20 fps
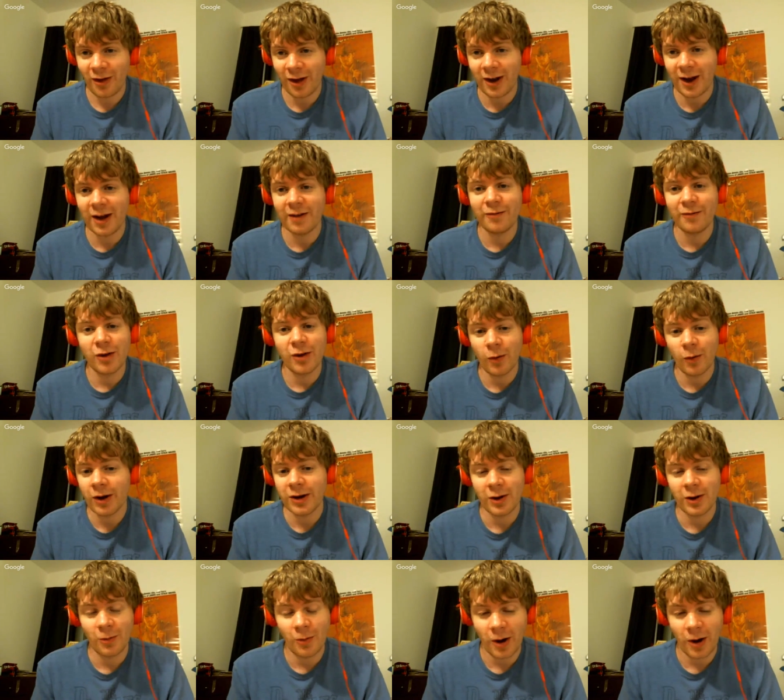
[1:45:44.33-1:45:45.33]
and I have no
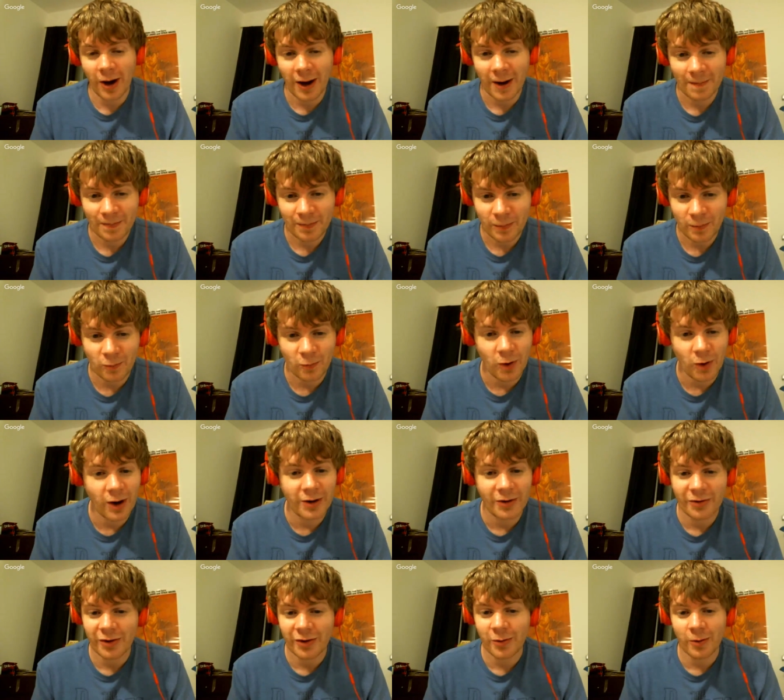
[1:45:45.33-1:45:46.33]
idea why. Why
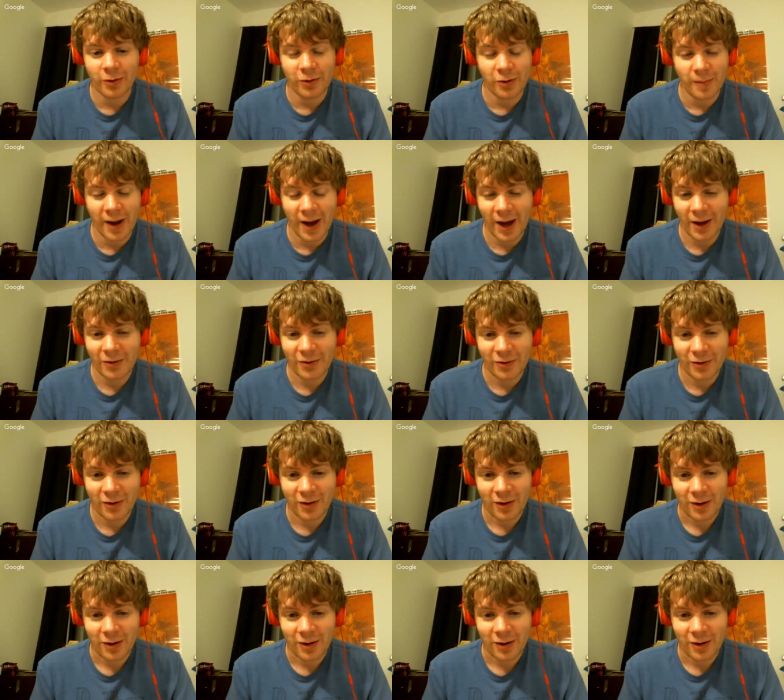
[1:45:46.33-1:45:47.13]
does he wear the mask?